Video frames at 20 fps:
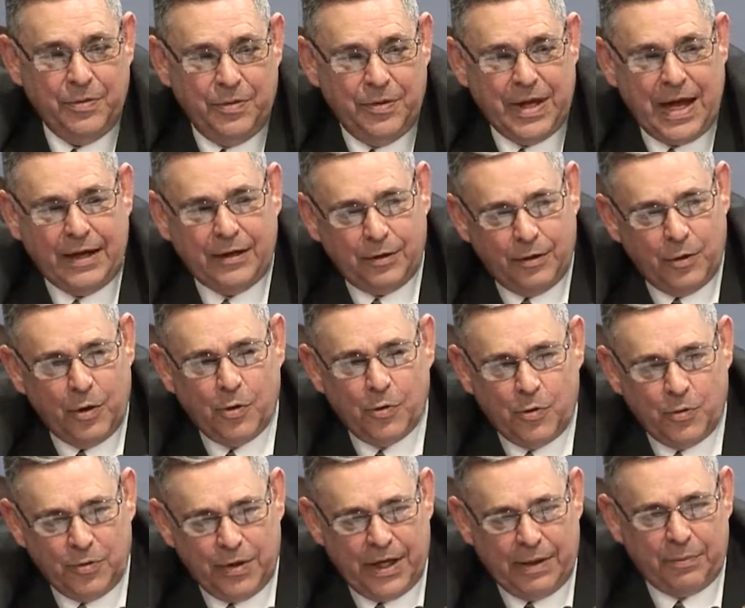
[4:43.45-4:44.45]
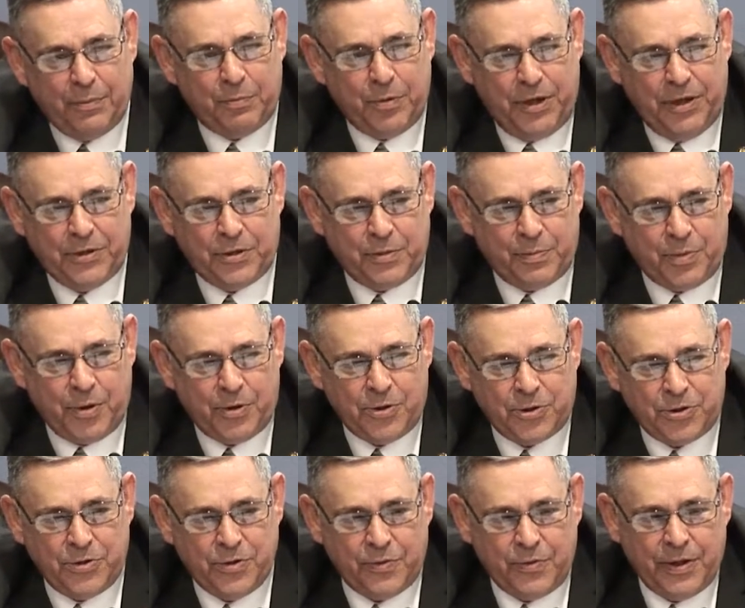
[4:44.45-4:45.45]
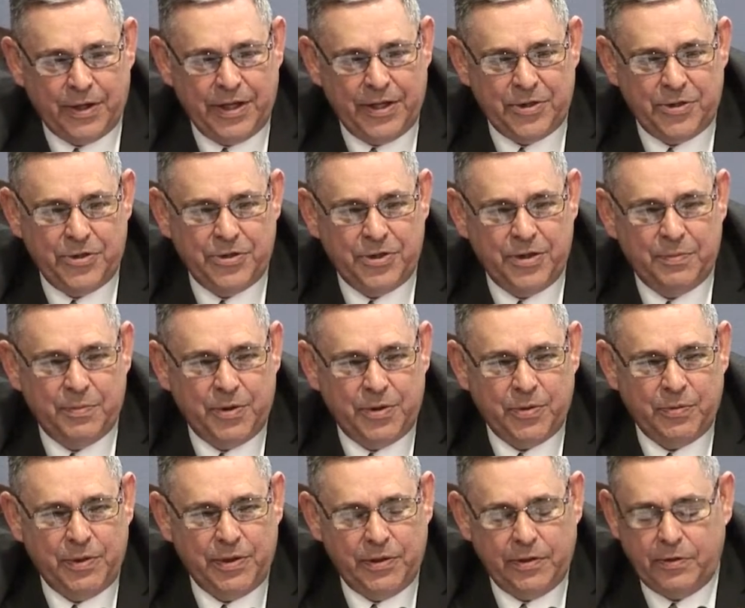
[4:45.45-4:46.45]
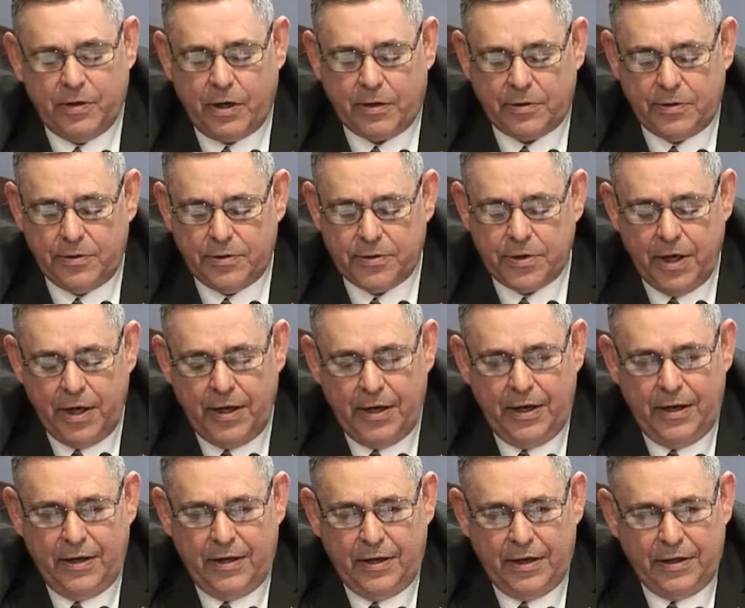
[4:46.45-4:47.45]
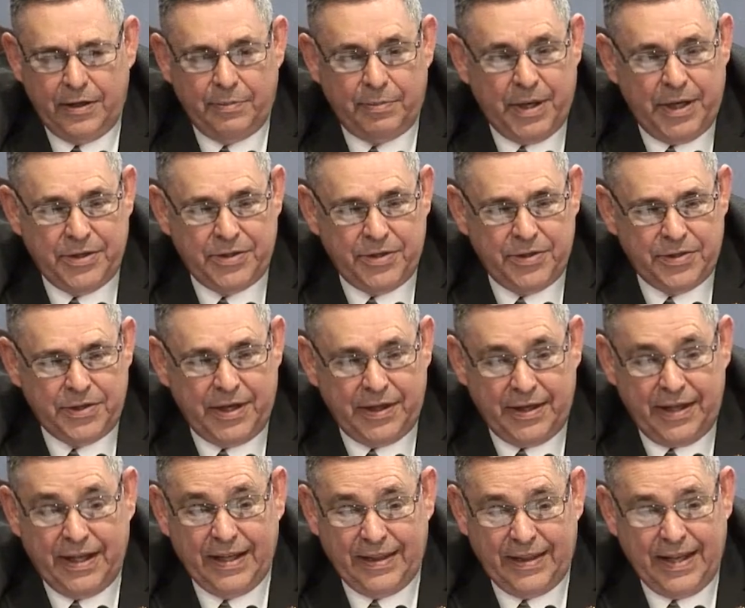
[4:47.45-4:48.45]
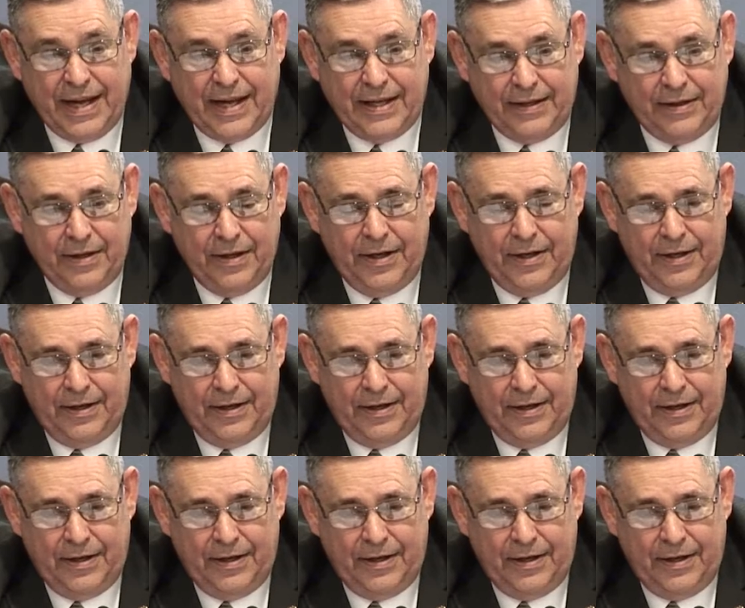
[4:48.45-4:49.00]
that interpersonal relationship between the doctors and the patients, I think that,